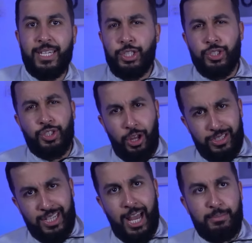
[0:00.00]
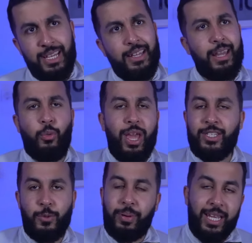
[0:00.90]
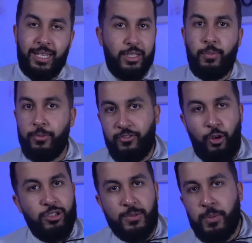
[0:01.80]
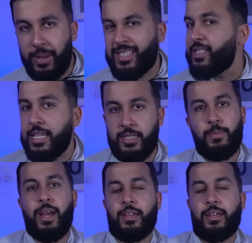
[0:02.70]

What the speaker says: injured certain times and that we had to force him to play as a centre-back.